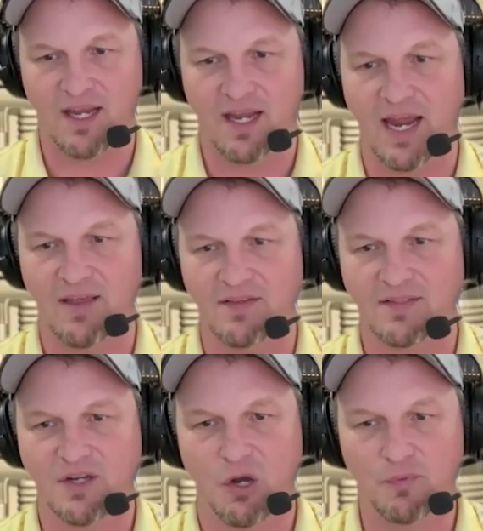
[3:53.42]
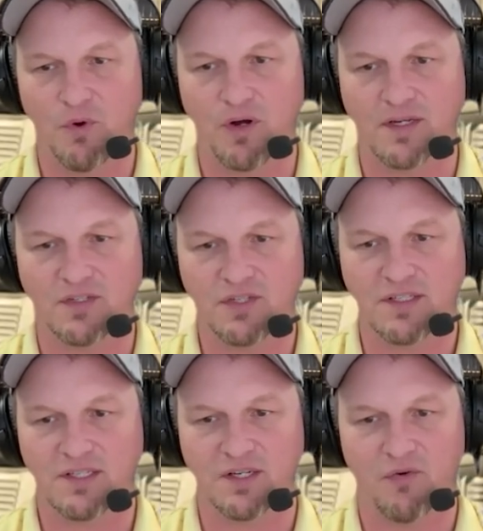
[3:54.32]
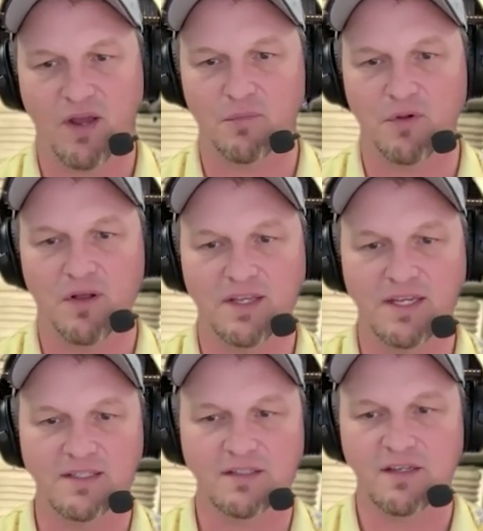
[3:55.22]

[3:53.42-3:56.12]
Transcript: And the sculpt work is just incredible on these.